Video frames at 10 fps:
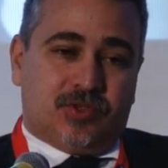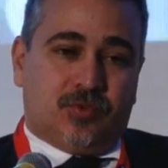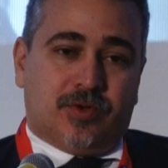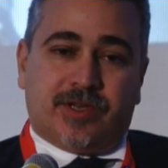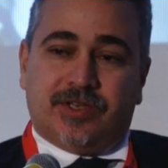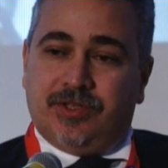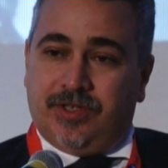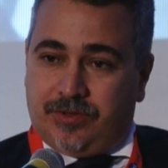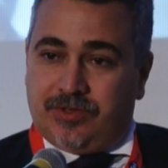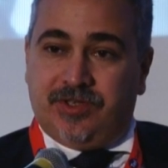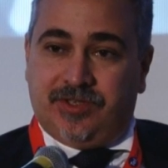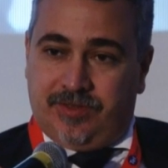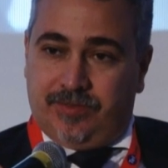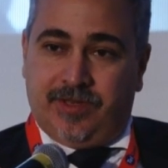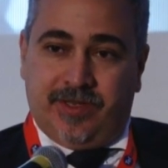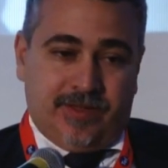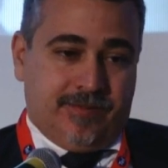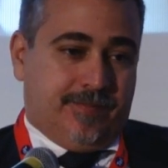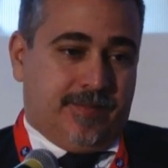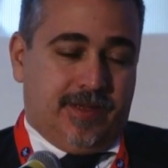work as an ecosystem again,
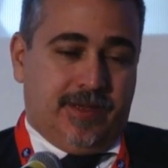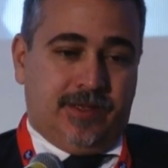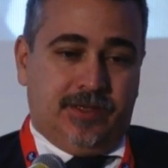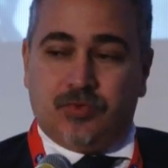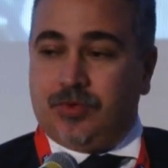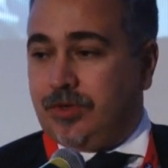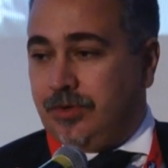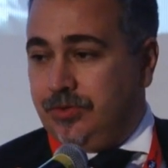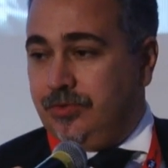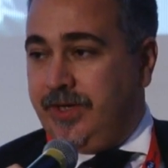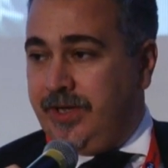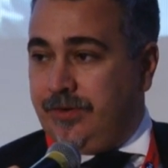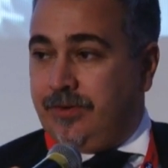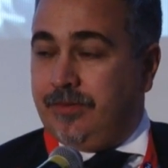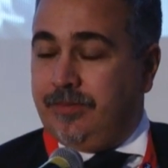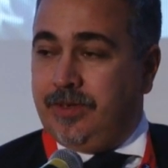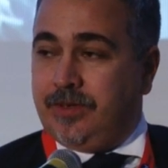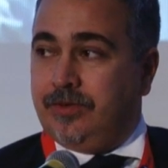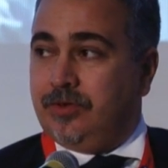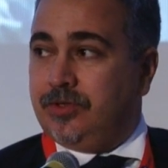and is work all together,
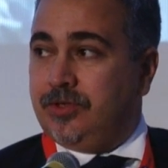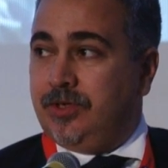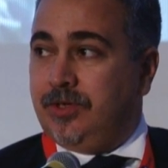because